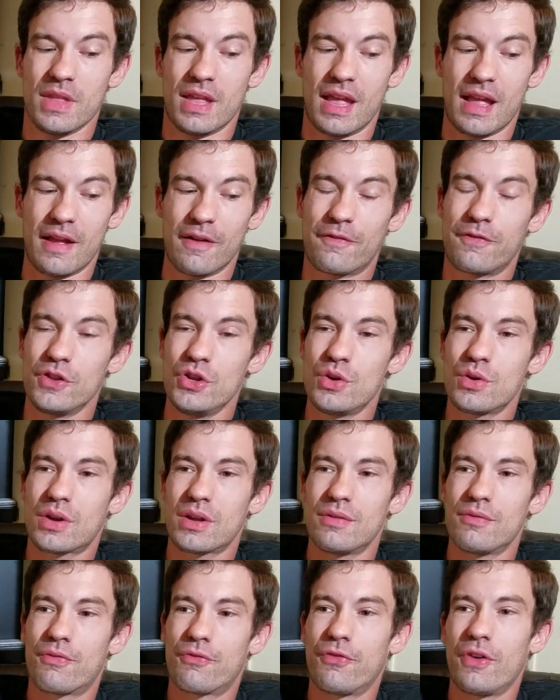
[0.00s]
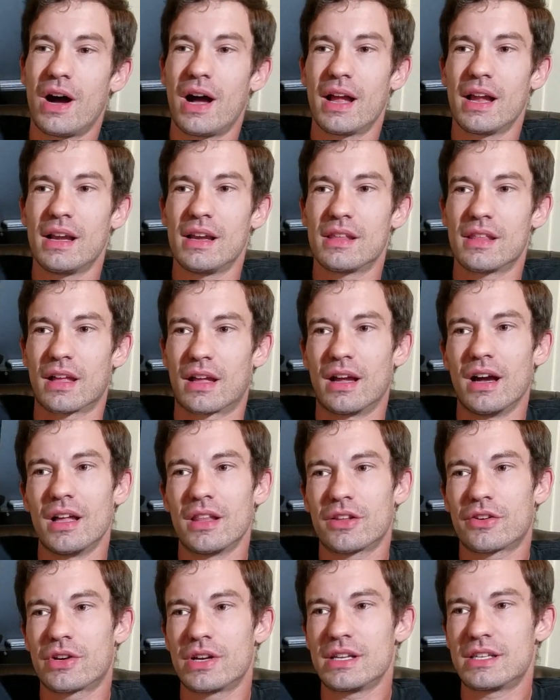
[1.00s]
If you can find the
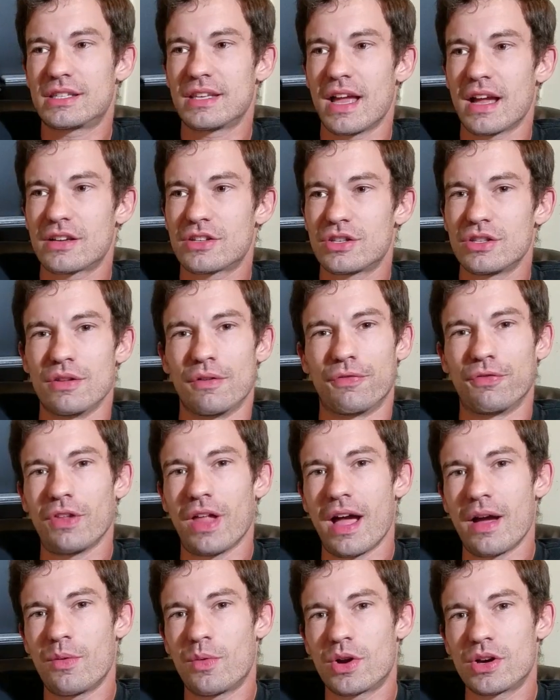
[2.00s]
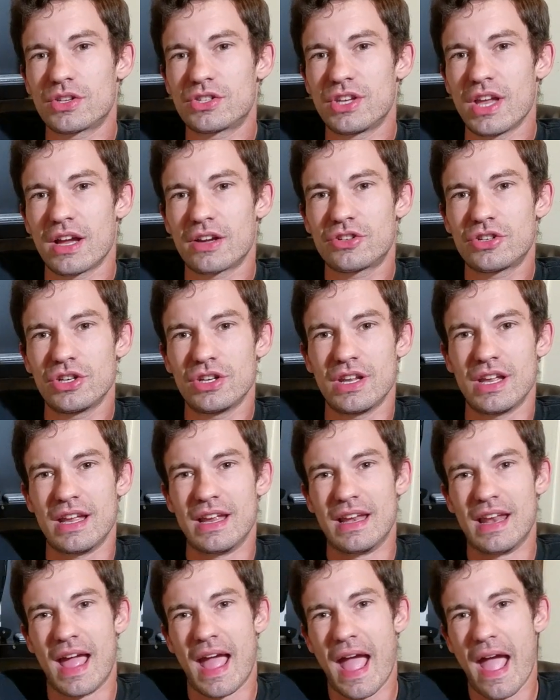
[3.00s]
cutlery section, the flatware section
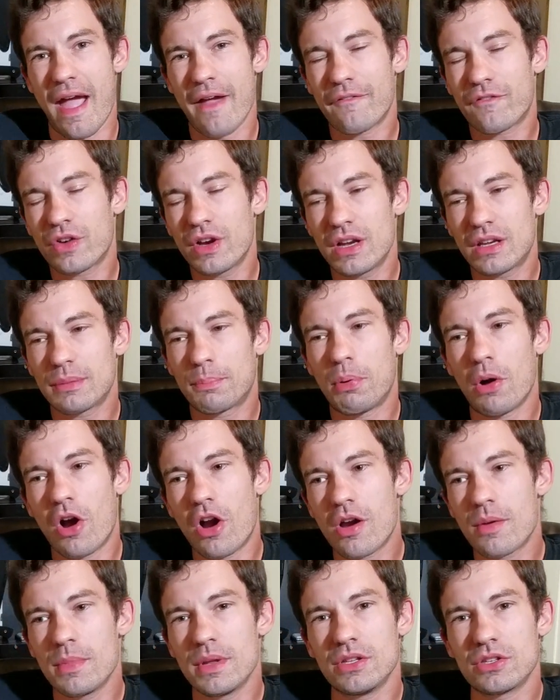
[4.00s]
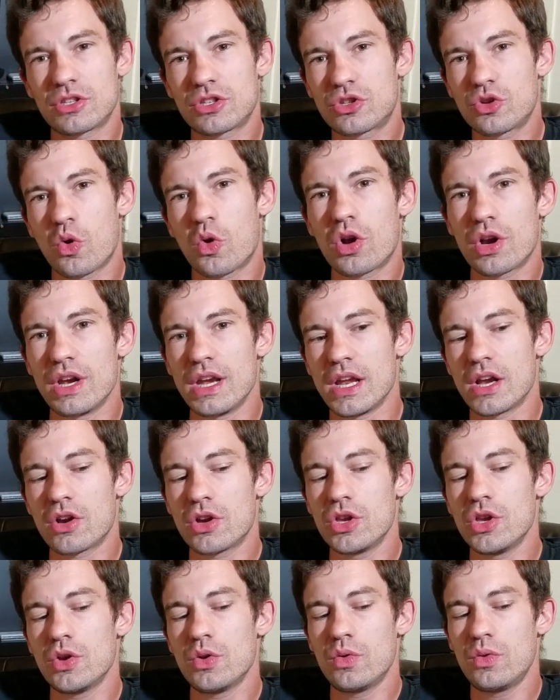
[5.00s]
in every department store near
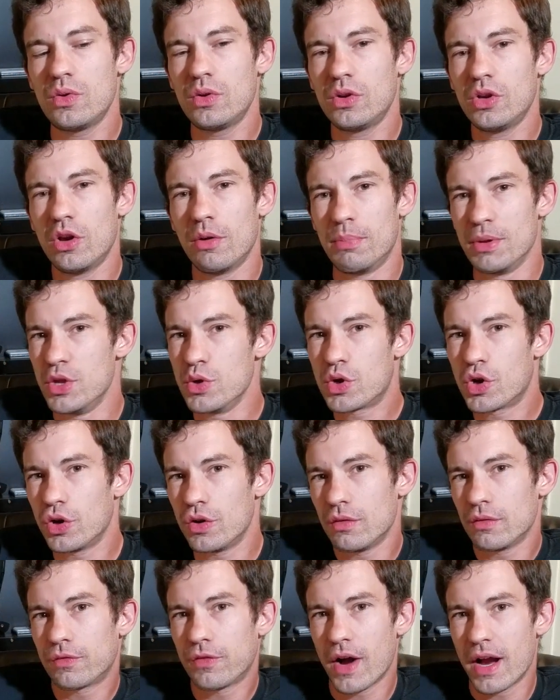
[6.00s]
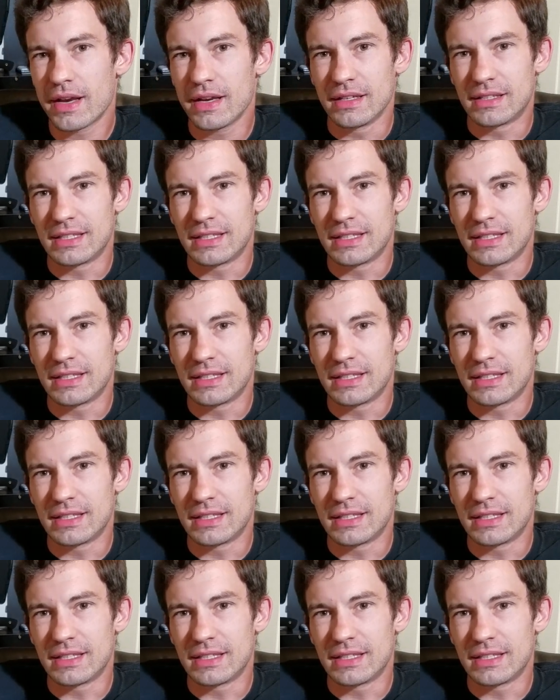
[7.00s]
you, but you couldn't find a